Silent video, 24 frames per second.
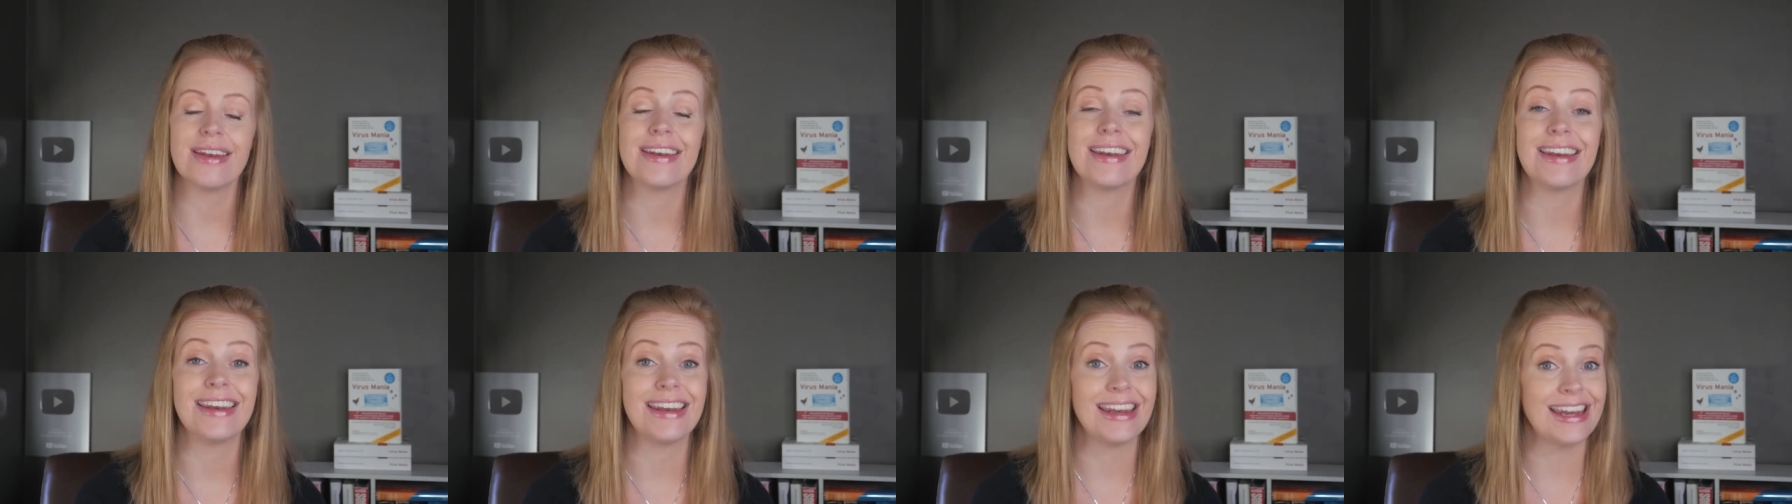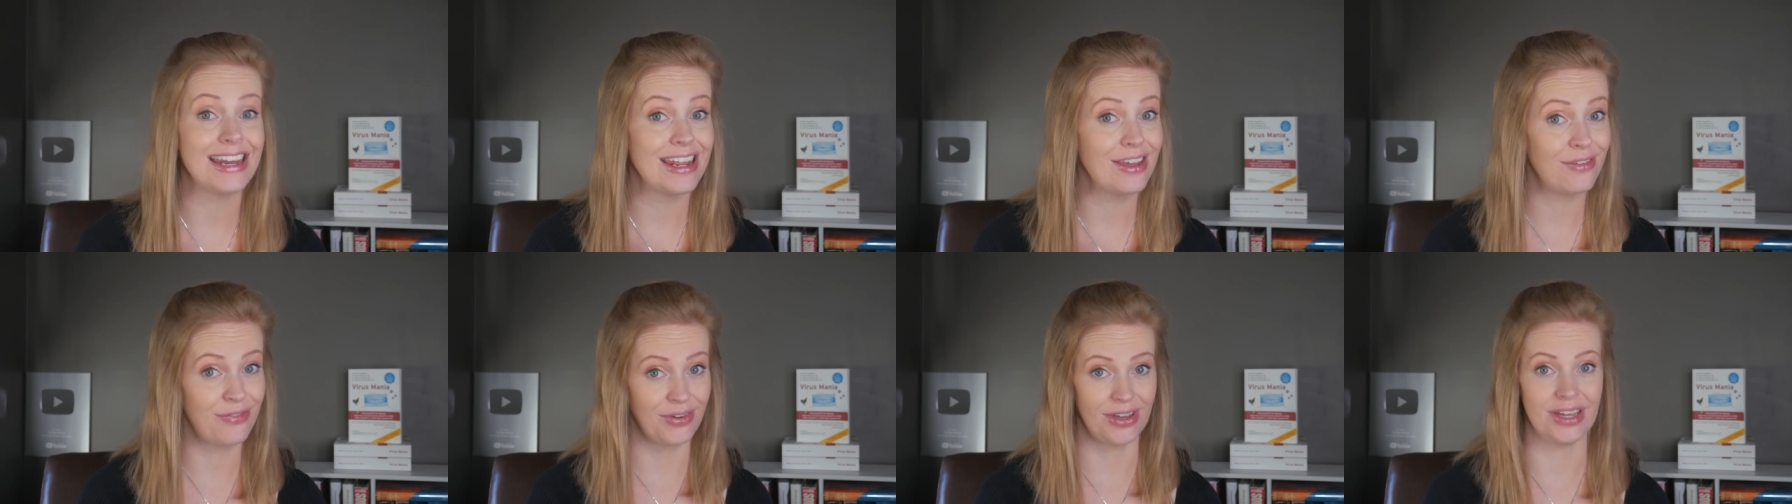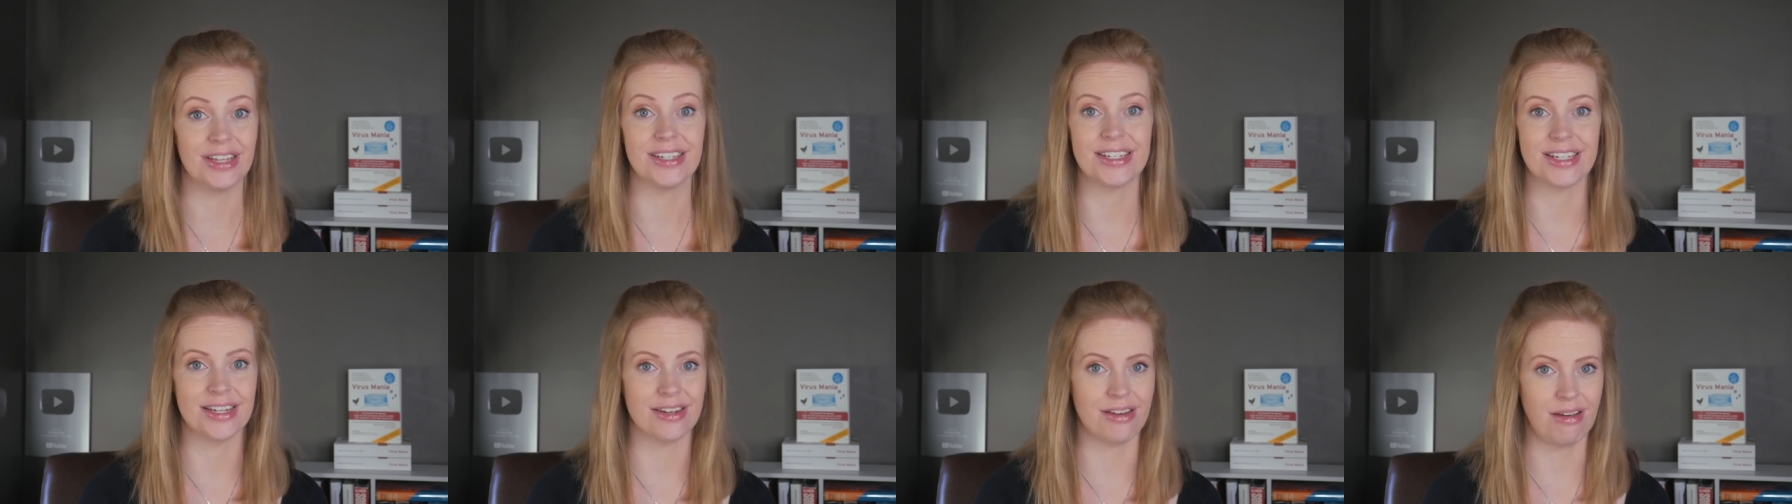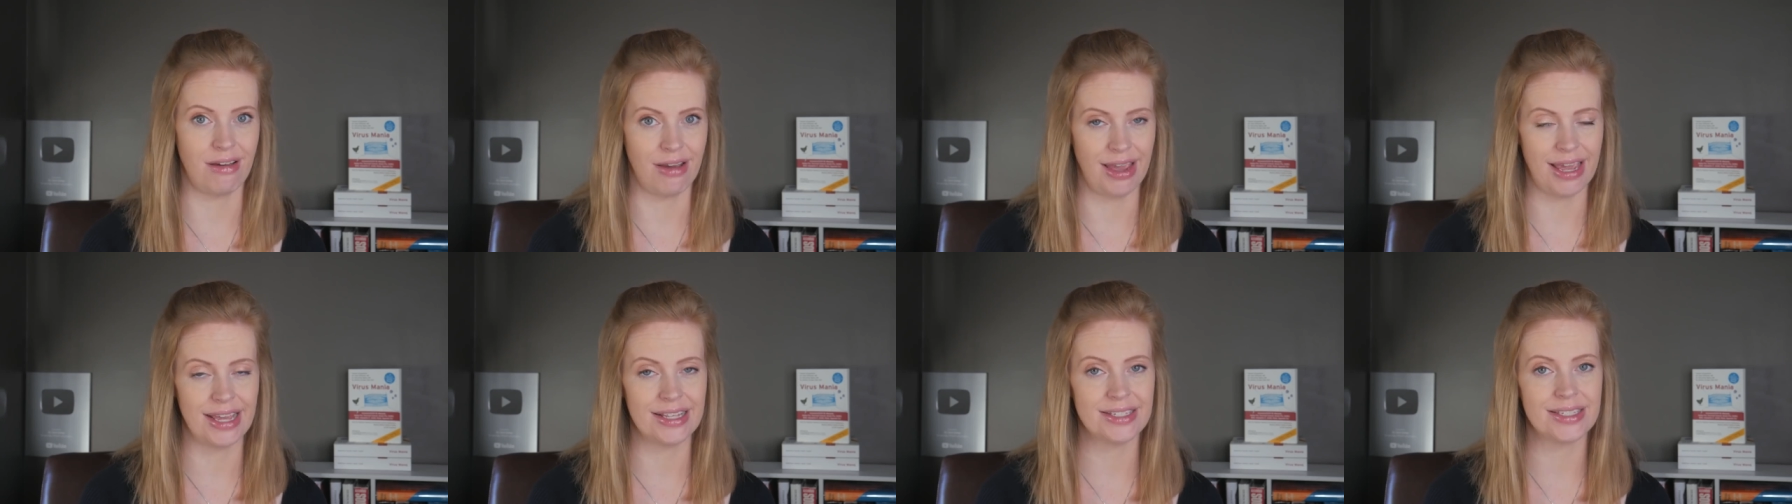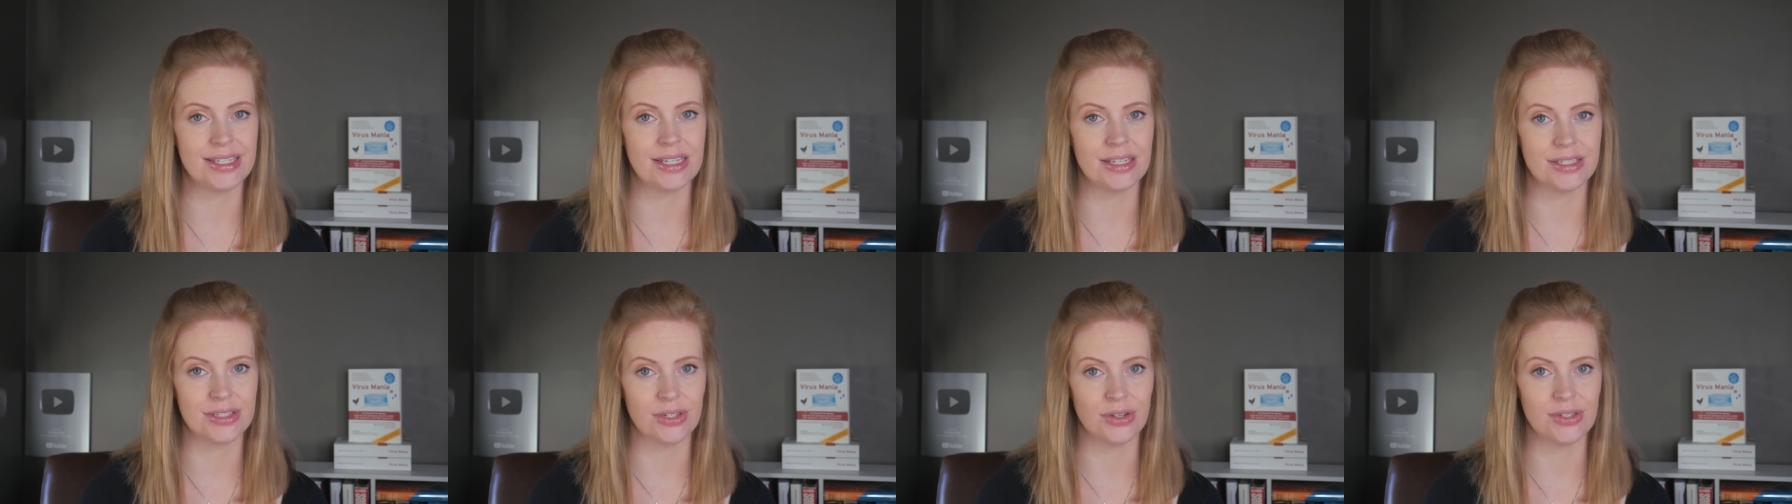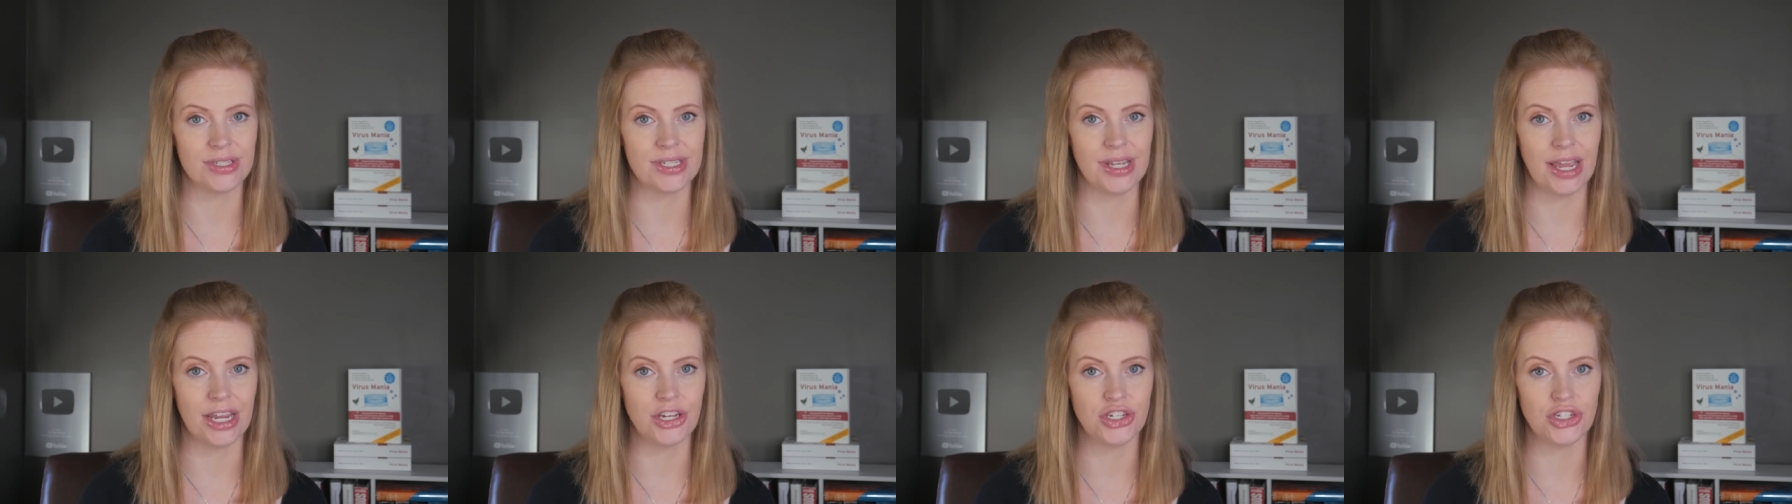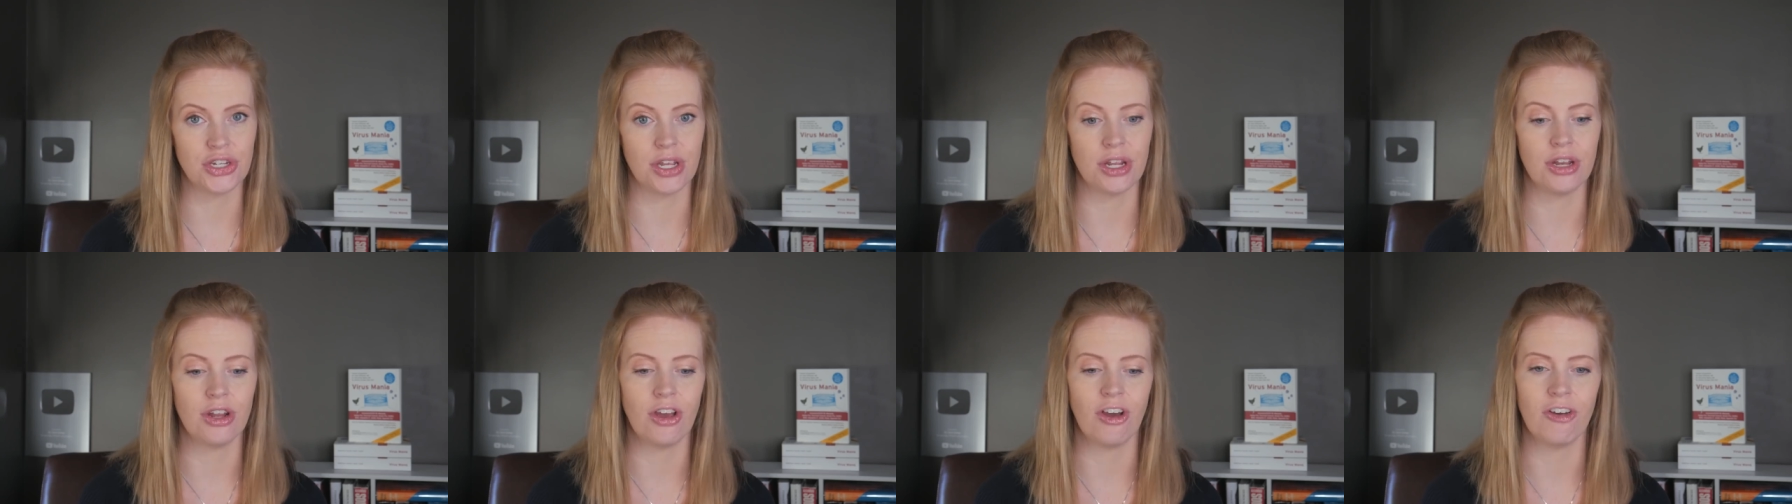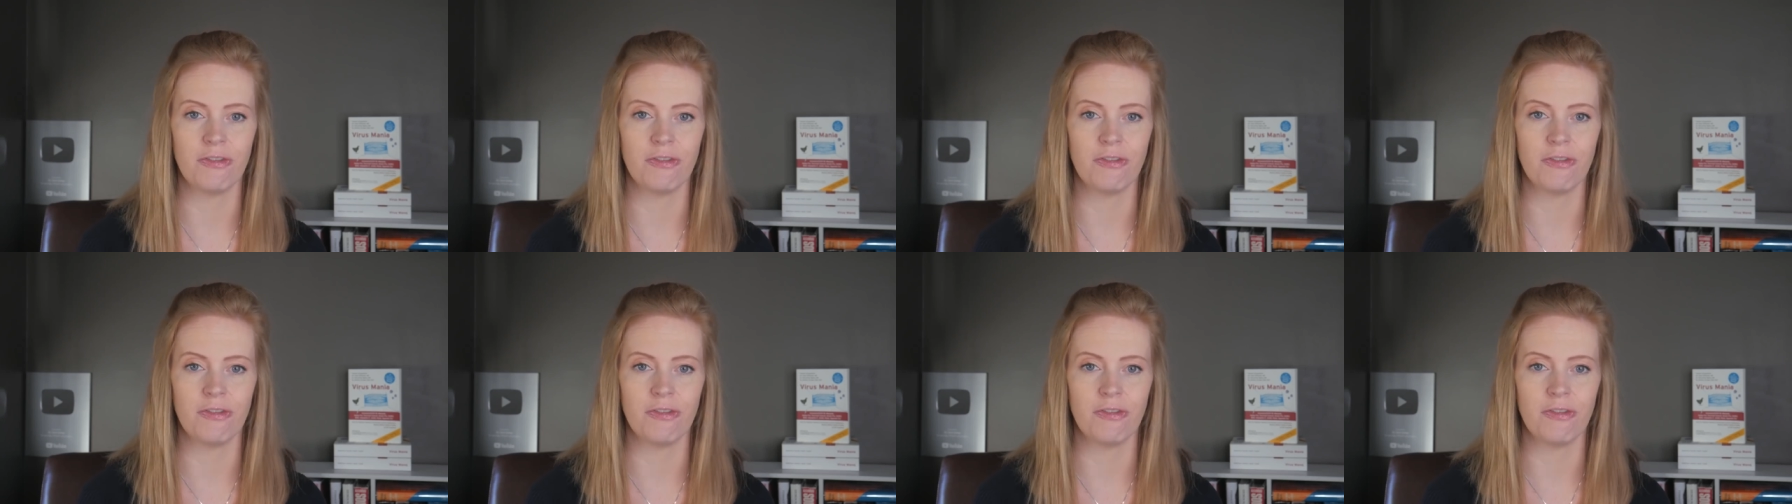never denies the association